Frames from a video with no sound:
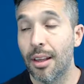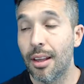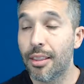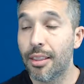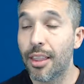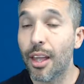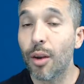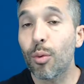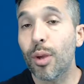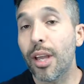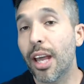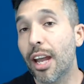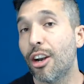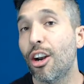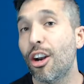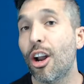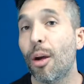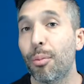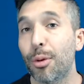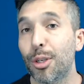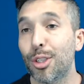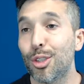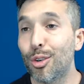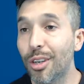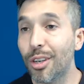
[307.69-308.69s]
Then we had an
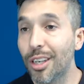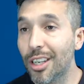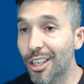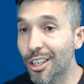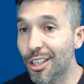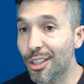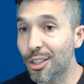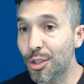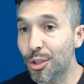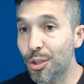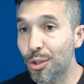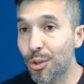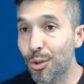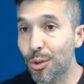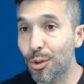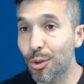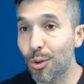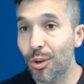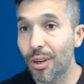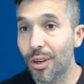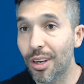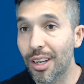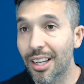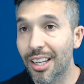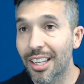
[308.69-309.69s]
opportunity to